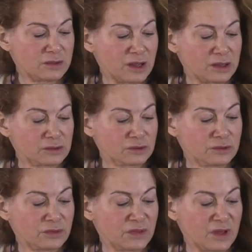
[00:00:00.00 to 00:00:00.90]
they
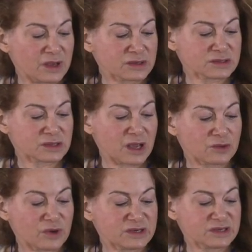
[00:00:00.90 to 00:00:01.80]
learn things
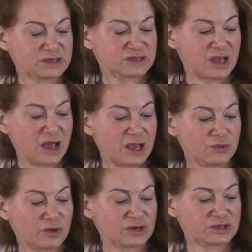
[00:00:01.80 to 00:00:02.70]
like what to say
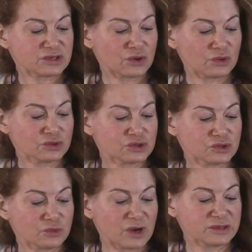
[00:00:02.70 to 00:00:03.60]
when a
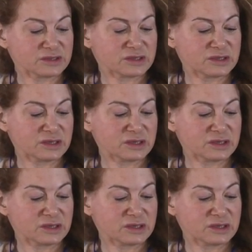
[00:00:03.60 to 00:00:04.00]
soldier wants to